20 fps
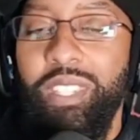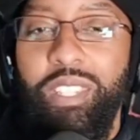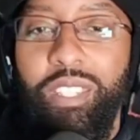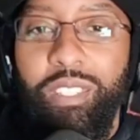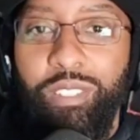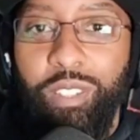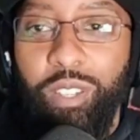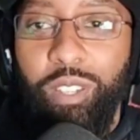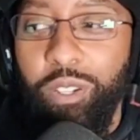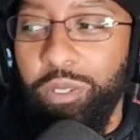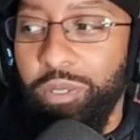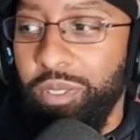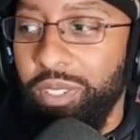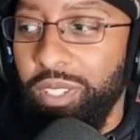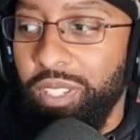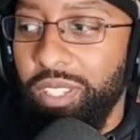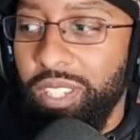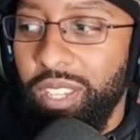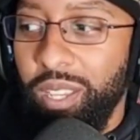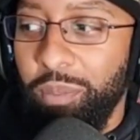So
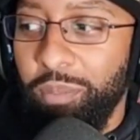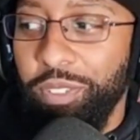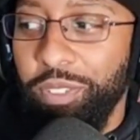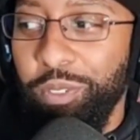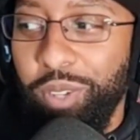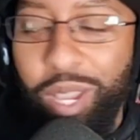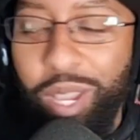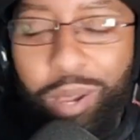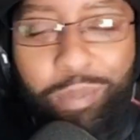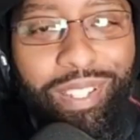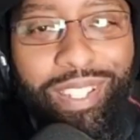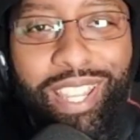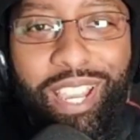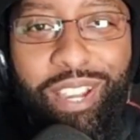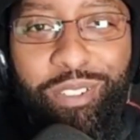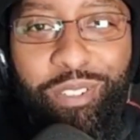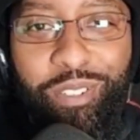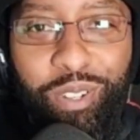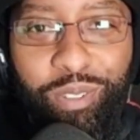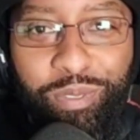I'm still coming
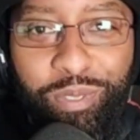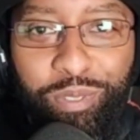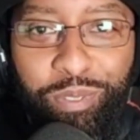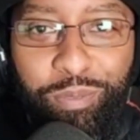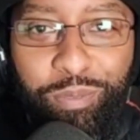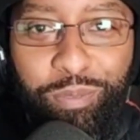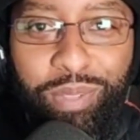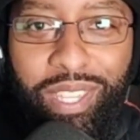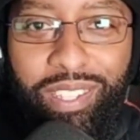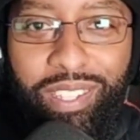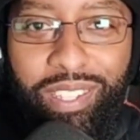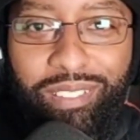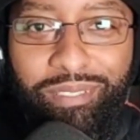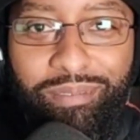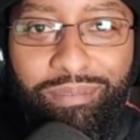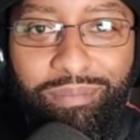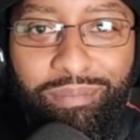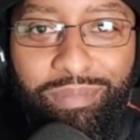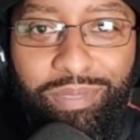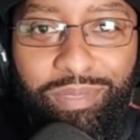down off of being
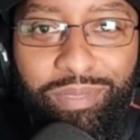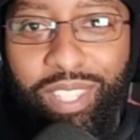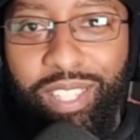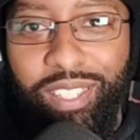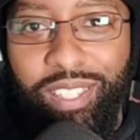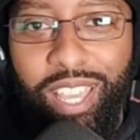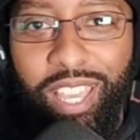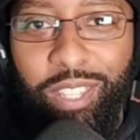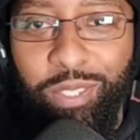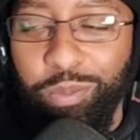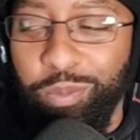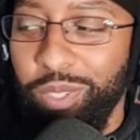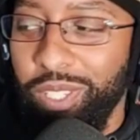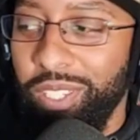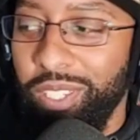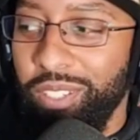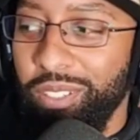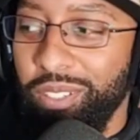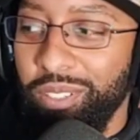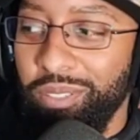sick last
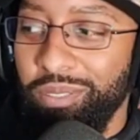week, or